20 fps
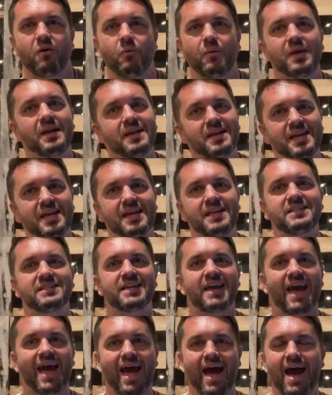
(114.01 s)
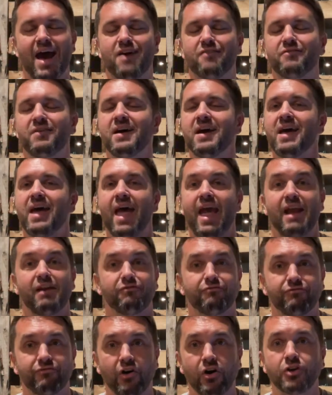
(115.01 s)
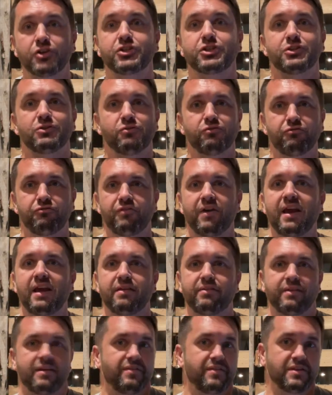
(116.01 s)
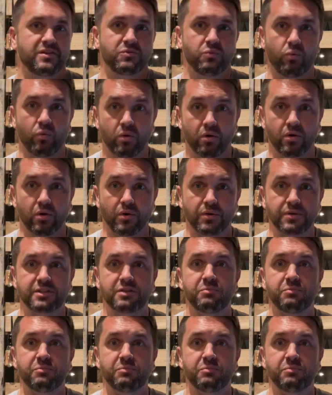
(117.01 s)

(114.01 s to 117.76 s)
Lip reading: We need to have a functional faith in this world